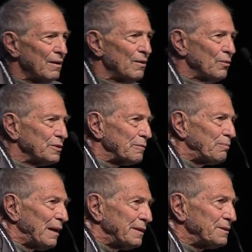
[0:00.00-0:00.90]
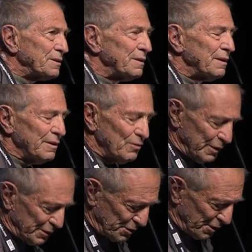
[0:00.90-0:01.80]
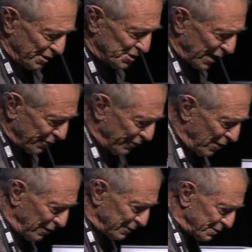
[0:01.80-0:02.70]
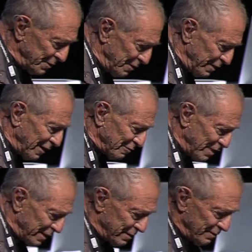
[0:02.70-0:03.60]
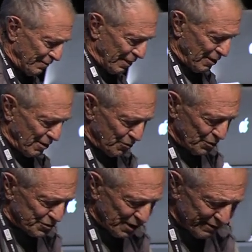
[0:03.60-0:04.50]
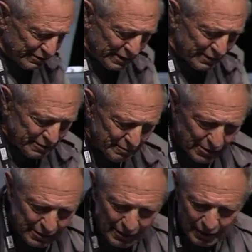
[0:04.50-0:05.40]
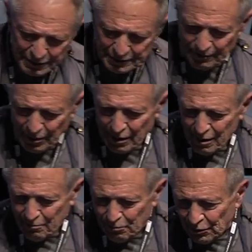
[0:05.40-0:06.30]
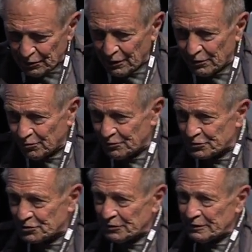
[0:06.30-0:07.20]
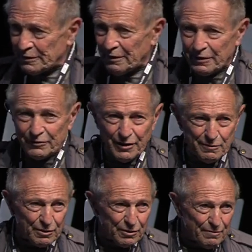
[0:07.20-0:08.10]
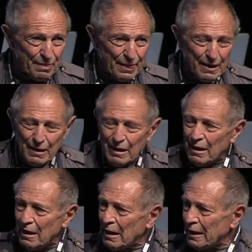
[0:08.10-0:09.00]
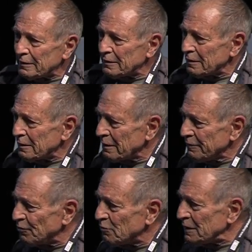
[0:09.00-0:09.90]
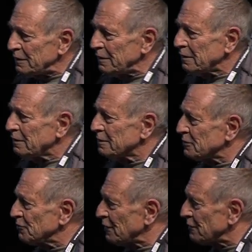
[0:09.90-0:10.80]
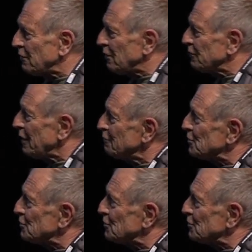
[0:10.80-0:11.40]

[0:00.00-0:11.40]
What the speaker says: was a place in which jack rollers, young men, would drive around in motor cars, pull a girl off the street, and then rape her. And for me, this photograph came to